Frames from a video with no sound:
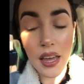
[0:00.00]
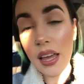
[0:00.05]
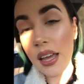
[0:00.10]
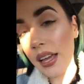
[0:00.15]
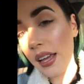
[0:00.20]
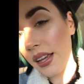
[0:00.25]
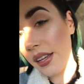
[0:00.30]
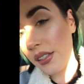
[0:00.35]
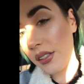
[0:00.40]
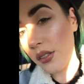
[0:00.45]

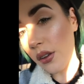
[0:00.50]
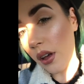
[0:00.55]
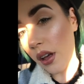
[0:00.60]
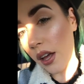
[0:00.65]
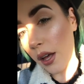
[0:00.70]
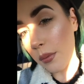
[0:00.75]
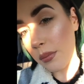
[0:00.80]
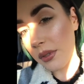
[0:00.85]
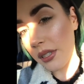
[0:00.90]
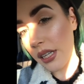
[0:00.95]
Okay, so
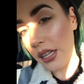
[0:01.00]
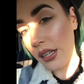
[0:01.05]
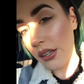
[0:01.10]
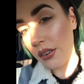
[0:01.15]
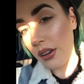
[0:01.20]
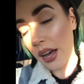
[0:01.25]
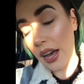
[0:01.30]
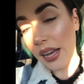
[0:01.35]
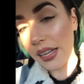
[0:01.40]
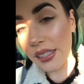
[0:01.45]
I'll update
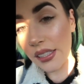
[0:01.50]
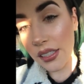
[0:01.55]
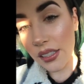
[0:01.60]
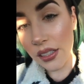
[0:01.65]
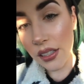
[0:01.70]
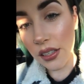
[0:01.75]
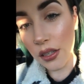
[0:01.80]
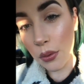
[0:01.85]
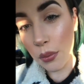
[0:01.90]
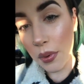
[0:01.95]
you guys in
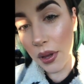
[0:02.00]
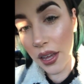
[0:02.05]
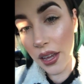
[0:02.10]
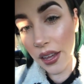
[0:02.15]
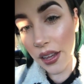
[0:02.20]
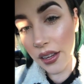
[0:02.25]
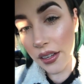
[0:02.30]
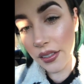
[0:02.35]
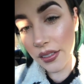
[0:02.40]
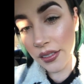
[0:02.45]
a little
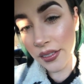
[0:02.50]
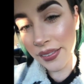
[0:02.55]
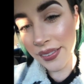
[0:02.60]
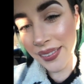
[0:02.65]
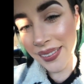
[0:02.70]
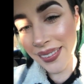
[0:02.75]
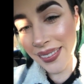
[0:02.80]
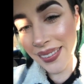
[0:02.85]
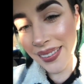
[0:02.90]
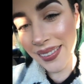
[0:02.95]
bit.
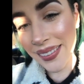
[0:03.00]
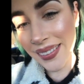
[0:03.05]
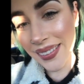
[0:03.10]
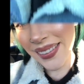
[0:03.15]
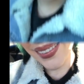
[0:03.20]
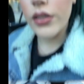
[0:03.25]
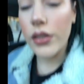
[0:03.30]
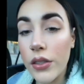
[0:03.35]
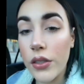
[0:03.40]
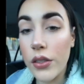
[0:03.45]

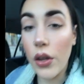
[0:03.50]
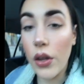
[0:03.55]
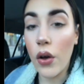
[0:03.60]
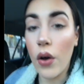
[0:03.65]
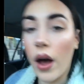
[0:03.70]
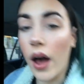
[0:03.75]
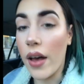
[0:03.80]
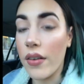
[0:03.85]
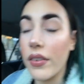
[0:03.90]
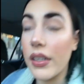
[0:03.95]

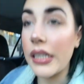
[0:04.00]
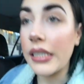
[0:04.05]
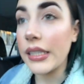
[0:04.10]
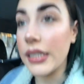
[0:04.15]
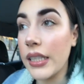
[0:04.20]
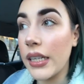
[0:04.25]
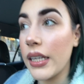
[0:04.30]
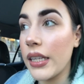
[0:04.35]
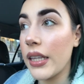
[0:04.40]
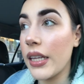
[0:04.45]
So
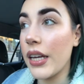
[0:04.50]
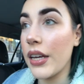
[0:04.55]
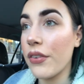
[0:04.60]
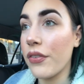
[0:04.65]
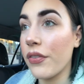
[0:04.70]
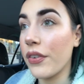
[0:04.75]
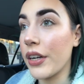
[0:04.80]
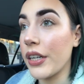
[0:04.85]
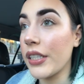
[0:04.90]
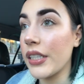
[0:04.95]
obviously the
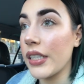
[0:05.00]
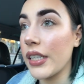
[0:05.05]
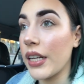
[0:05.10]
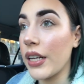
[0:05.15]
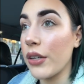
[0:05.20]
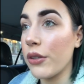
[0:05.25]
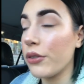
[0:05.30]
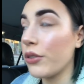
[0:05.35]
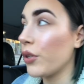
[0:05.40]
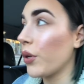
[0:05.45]
first
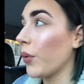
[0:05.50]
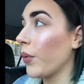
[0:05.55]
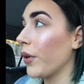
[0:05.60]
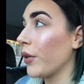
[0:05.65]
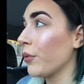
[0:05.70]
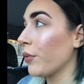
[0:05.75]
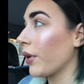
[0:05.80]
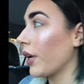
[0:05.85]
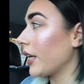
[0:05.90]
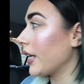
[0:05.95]
thing you do
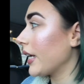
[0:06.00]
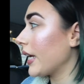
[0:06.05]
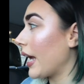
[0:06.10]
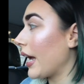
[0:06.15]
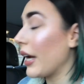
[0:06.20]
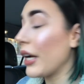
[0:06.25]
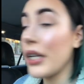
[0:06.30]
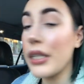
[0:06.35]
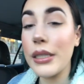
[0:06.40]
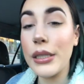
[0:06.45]
when running
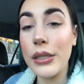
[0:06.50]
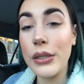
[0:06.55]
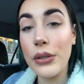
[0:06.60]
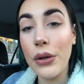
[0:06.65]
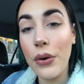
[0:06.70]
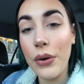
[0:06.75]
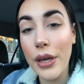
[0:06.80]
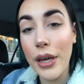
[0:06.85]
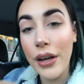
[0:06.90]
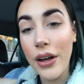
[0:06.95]
errands is
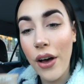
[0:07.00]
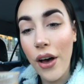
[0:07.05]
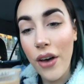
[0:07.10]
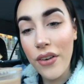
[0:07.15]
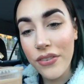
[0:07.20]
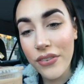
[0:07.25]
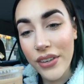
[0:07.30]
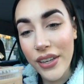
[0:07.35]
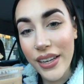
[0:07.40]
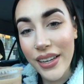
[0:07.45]
go get
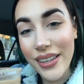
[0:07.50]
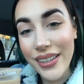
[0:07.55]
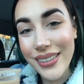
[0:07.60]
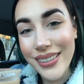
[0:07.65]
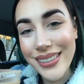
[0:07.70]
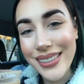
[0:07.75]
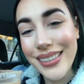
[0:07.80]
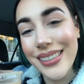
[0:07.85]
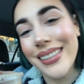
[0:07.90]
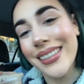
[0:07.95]
coffee.
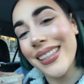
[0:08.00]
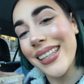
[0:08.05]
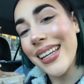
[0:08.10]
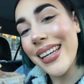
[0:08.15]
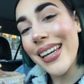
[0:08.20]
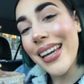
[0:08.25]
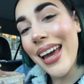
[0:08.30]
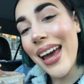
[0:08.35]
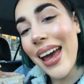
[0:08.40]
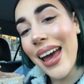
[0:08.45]

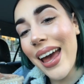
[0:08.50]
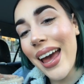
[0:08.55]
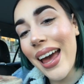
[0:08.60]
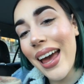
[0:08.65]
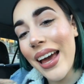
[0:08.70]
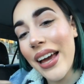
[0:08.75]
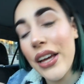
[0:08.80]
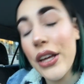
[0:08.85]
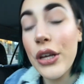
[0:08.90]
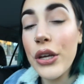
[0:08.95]

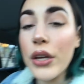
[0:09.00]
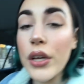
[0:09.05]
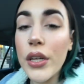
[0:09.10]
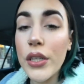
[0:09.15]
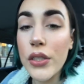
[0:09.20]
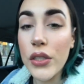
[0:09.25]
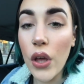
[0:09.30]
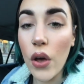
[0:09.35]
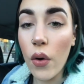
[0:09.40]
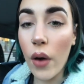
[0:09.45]
Yay!
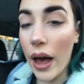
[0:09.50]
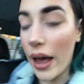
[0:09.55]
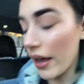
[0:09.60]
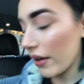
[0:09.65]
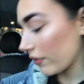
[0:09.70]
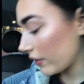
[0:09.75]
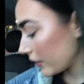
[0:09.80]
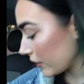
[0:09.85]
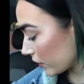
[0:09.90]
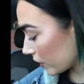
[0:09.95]
So I
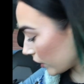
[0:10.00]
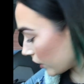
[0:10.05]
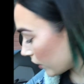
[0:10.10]
have this